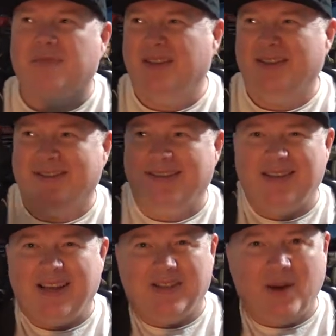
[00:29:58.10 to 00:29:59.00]
It's
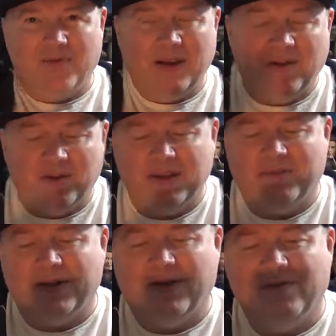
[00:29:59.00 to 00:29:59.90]
actually over there across the
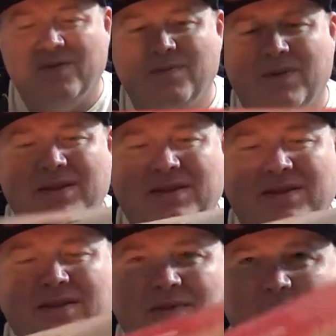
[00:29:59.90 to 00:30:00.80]
other side of the room. This
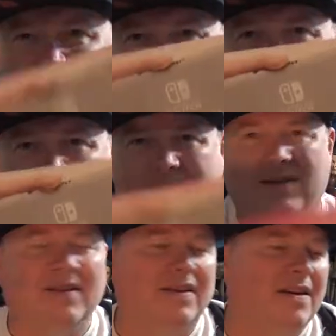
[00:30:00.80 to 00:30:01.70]
is just the box.